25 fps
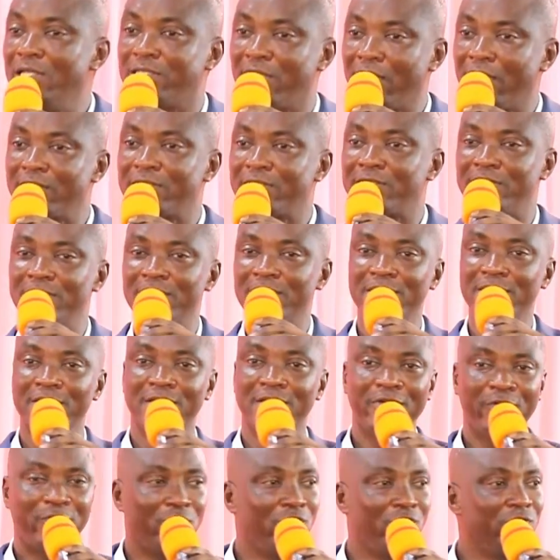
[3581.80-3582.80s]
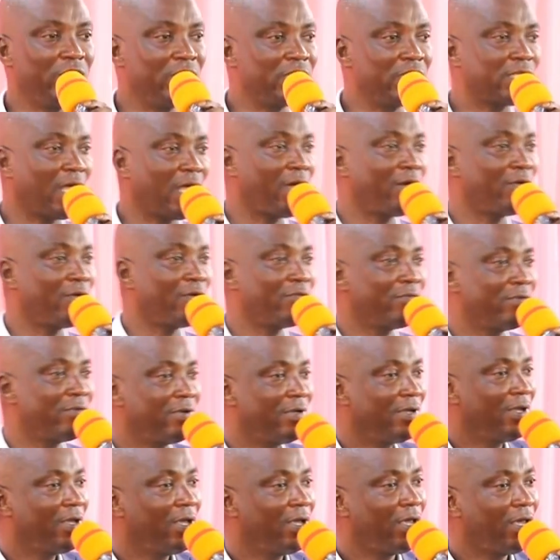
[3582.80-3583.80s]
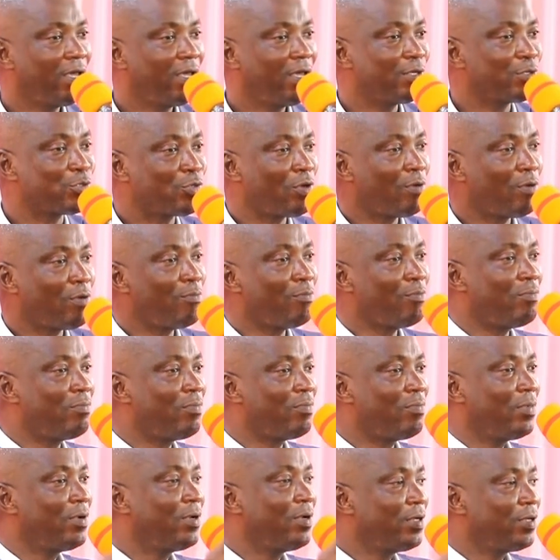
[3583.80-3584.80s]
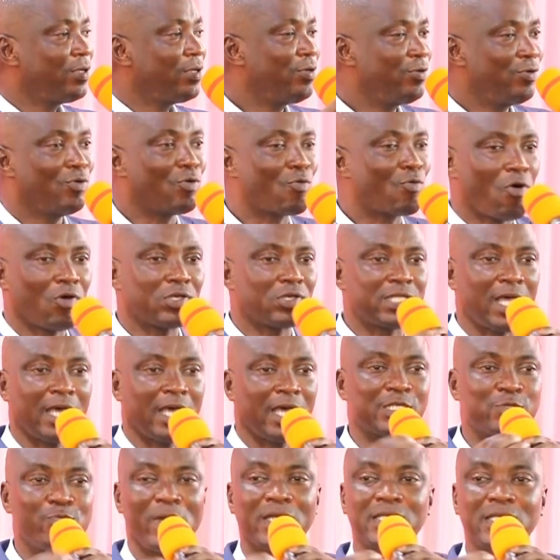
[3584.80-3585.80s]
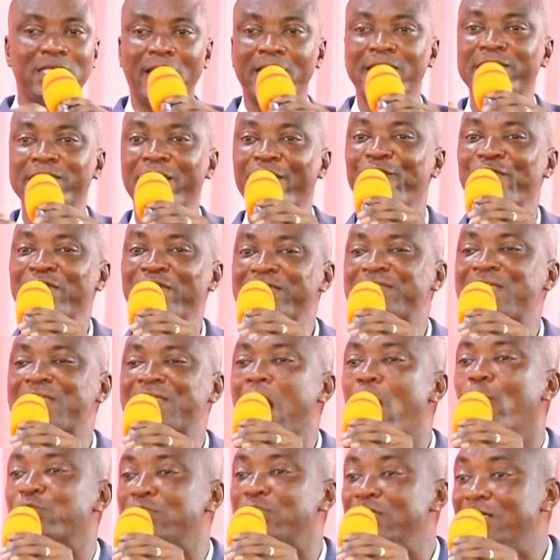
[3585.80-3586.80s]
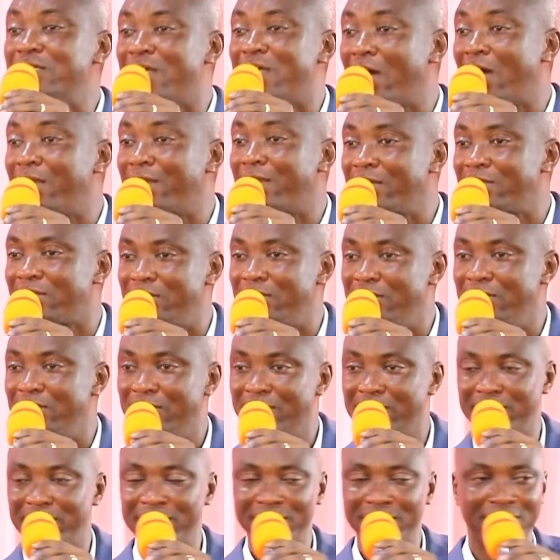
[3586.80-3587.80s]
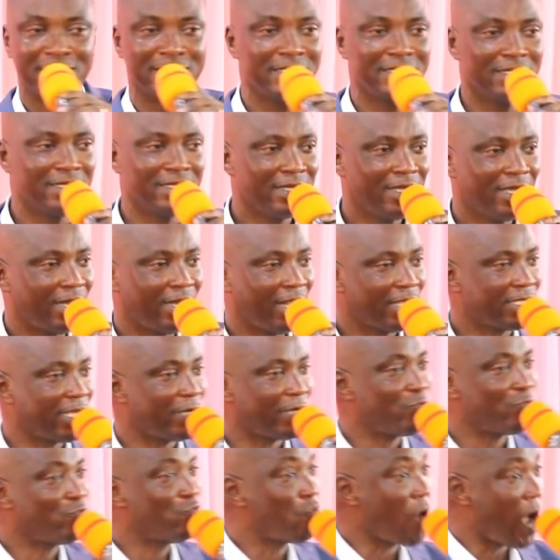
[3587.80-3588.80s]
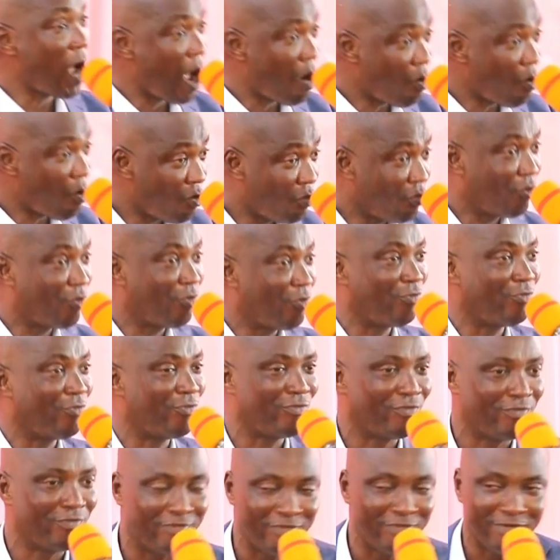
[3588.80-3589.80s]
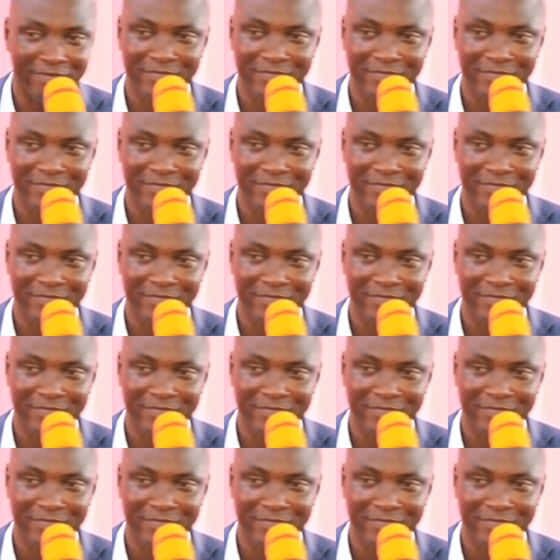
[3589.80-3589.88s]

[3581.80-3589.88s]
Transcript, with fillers: latest phone in town. And some, you know, cost as much as 7,000 Ghana cedis. And I said, wow,